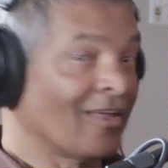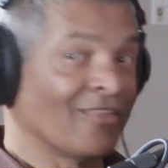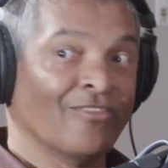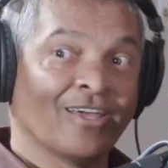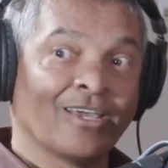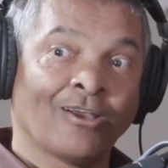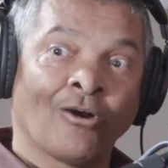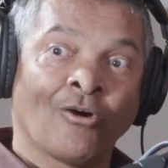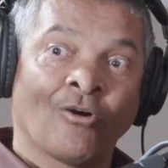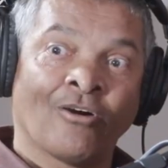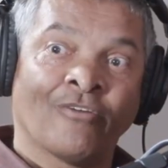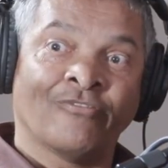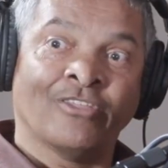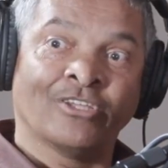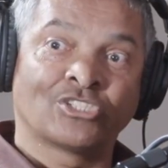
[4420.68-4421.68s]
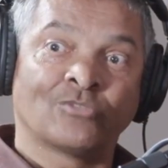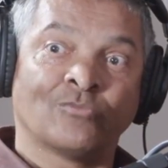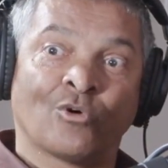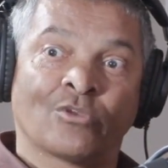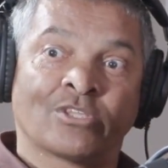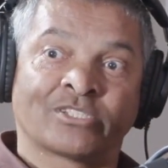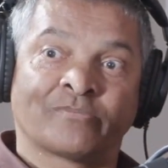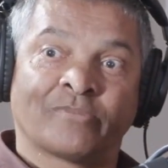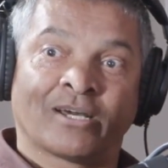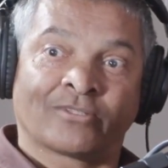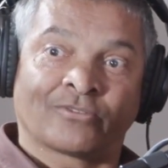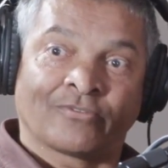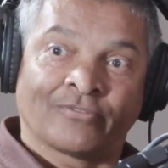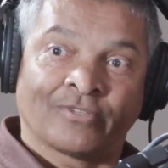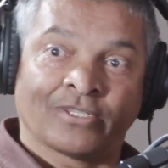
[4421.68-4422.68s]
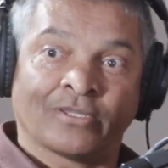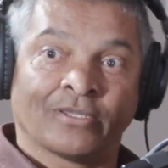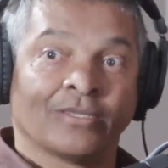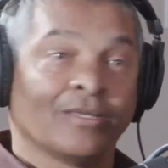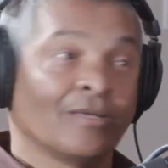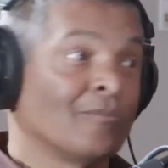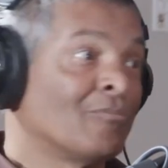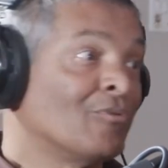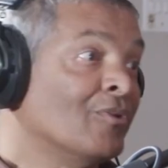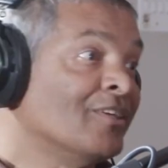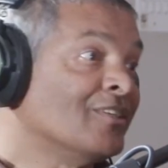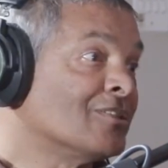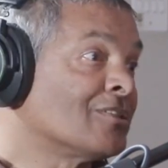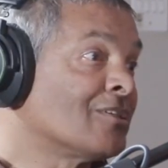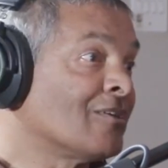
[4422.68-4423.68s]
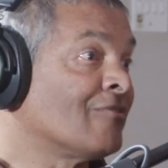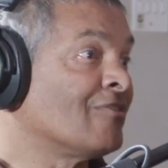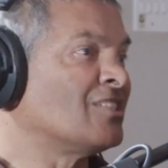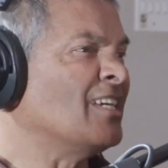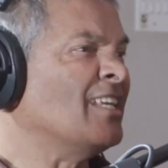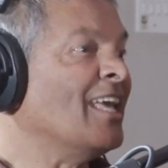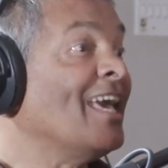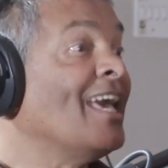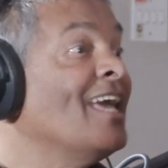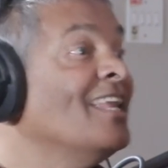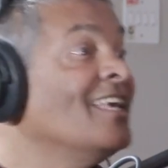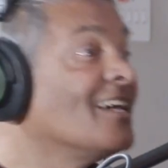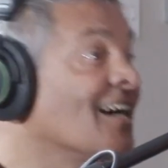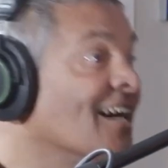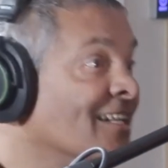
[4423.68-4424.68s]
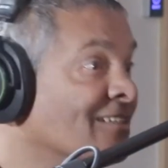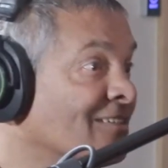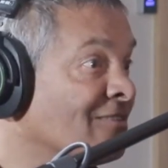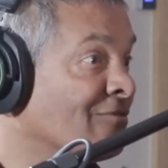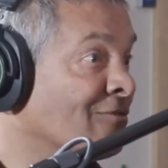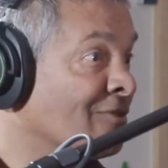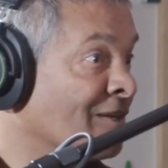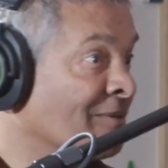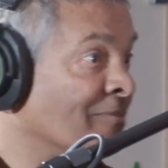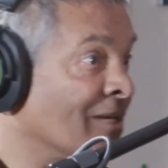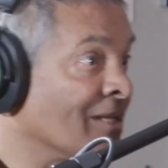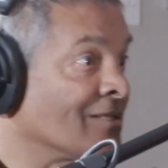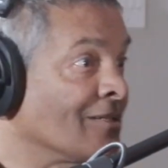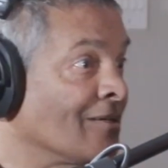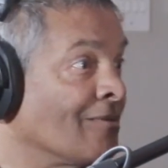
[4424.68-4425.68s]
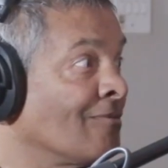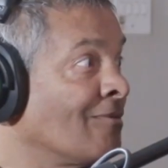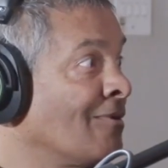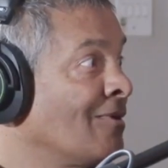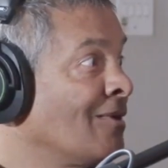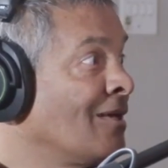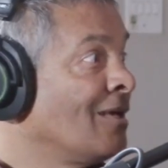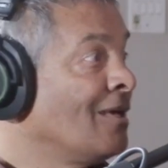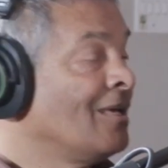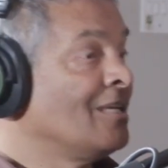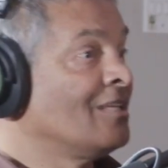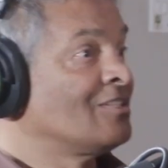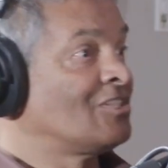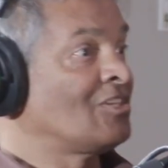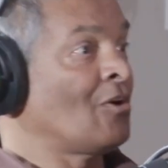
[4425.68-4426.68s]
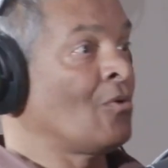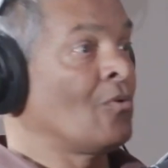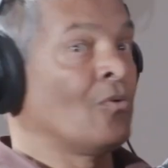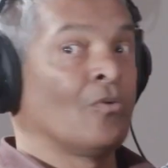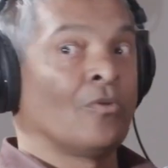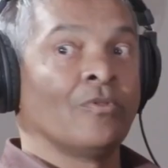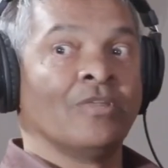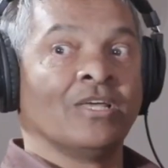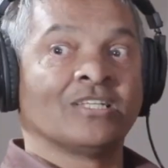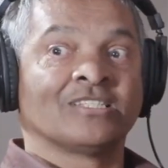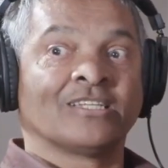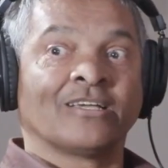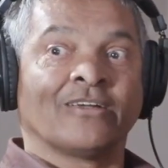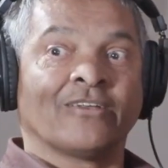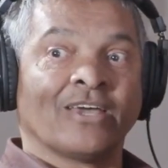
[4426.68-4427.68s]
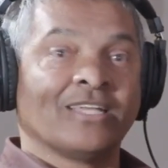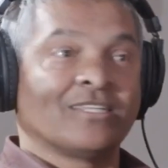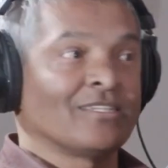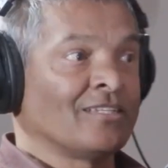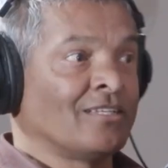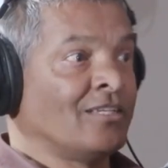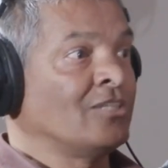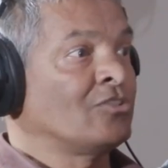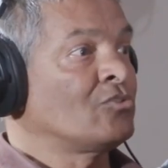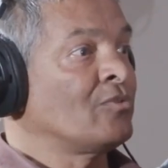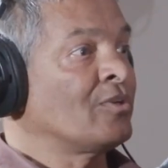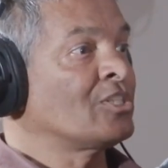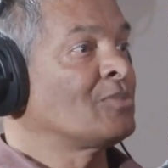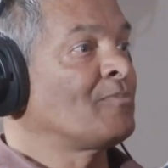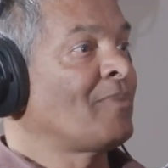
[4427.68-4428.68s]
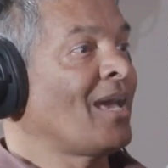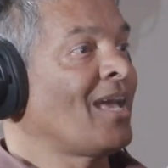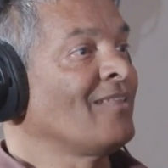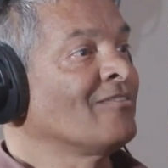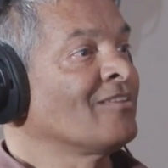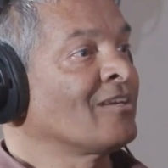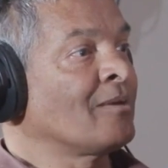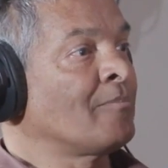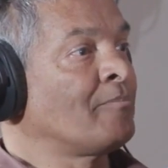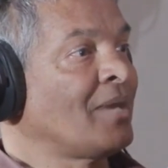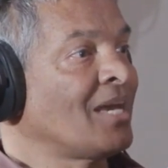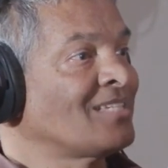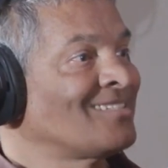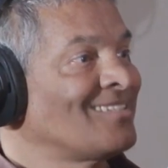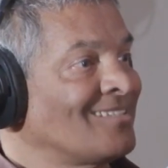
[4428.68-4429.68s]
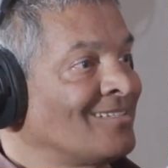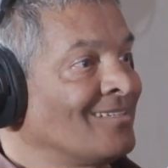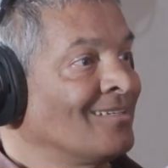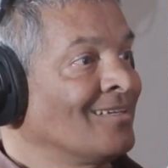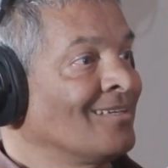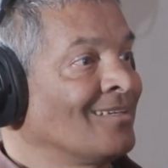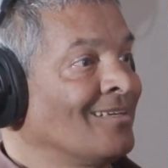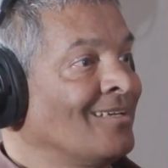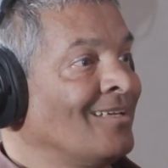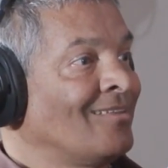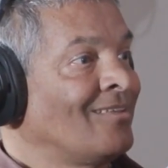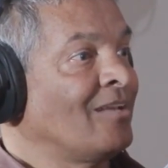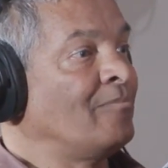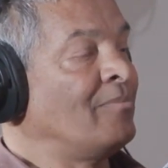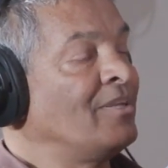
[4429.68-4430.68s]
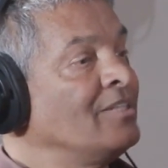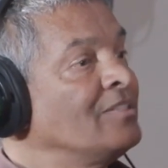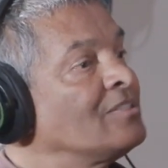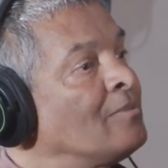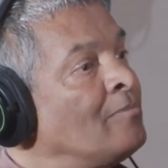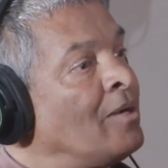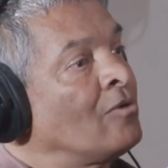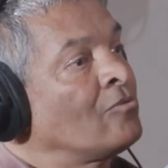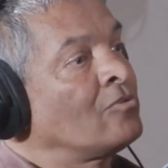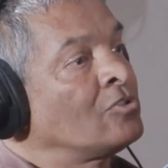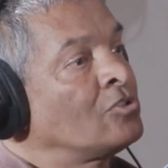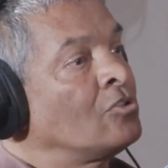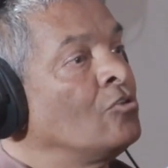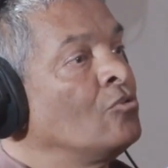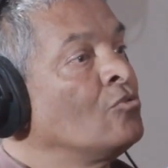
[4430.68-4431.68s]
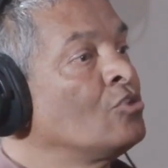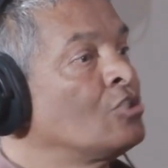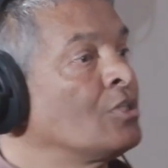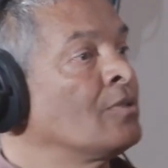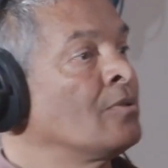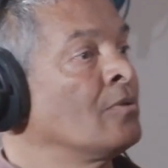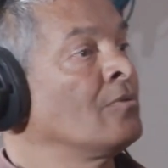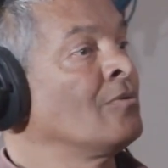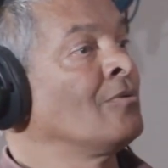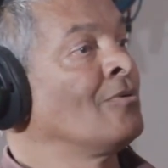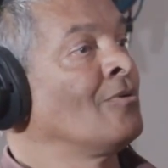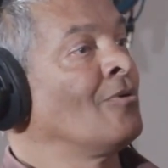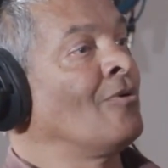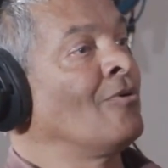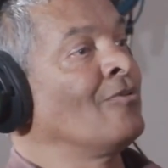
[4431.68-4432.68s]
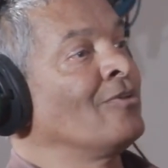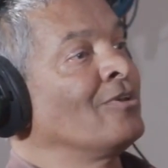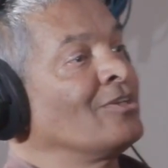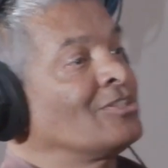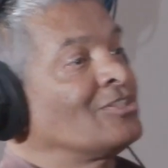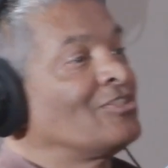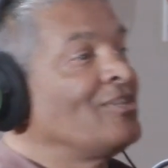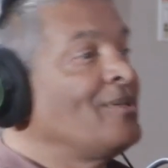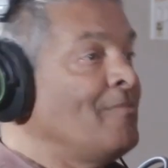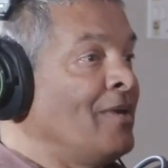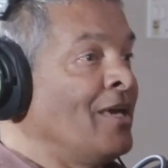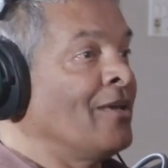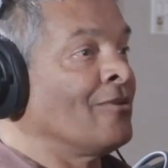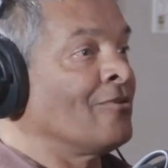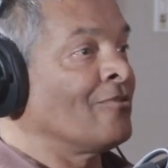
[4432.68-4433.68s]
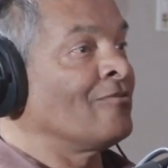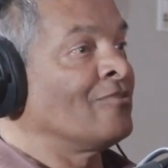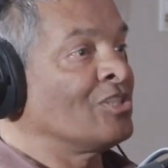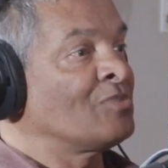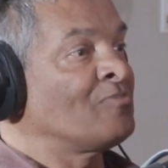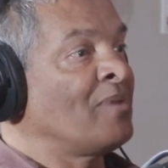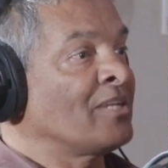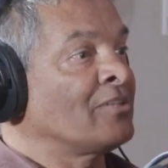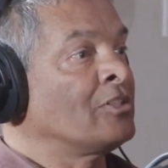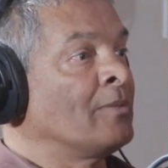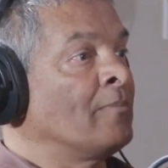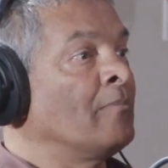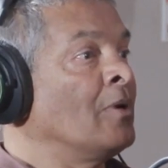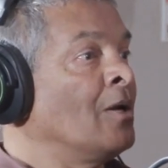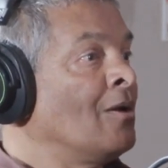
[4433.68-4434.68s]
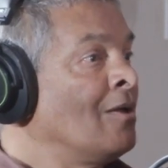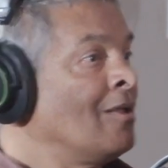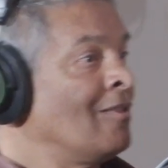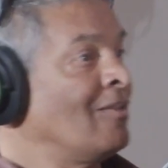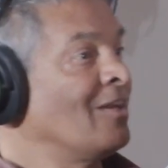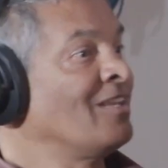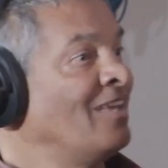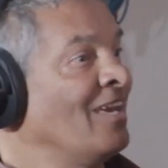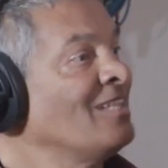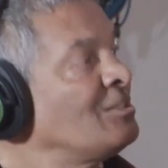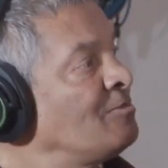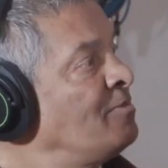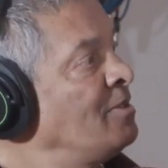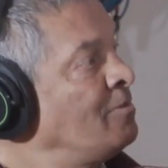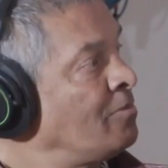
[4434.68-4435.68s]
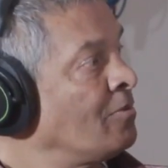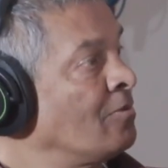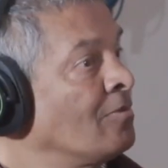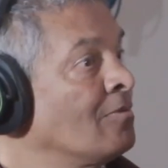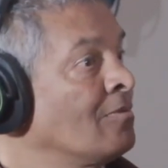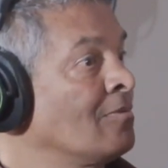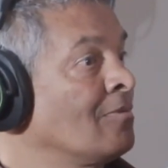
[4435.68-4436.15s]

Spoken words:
And they are of the smallest part of the police service in any country for that matter. So there's a greater need to expand the capacity that brings about a solution on the extreme end of the spectrum that gets people,